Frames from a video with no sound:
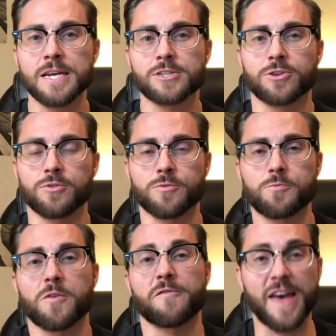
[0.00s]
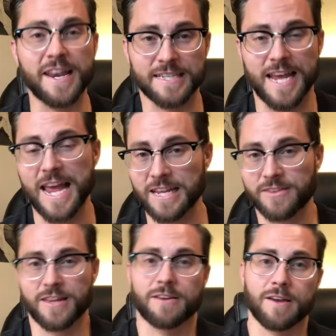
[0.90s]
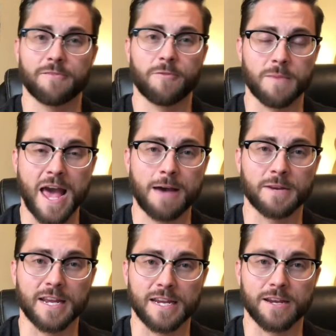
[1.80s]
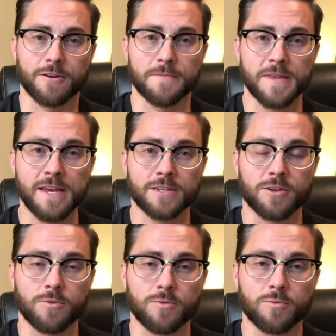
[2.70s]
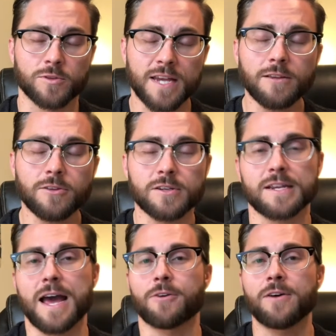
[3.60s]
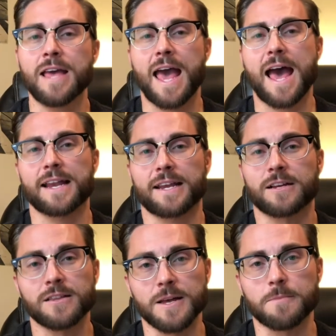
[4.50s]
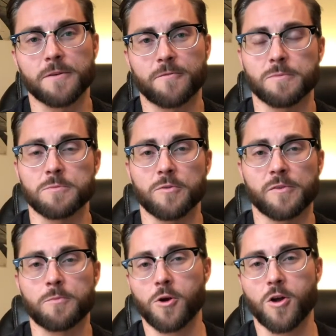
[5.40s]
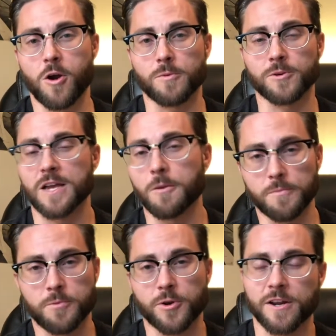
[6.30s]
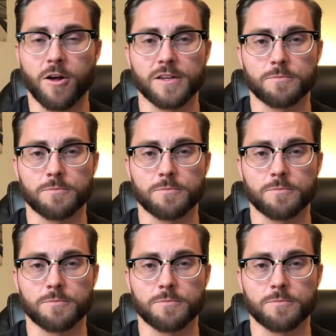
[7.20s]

to prevent anything from happening here. So we'll take a look now at a clip from the movie Pearl Harbor to help put it all in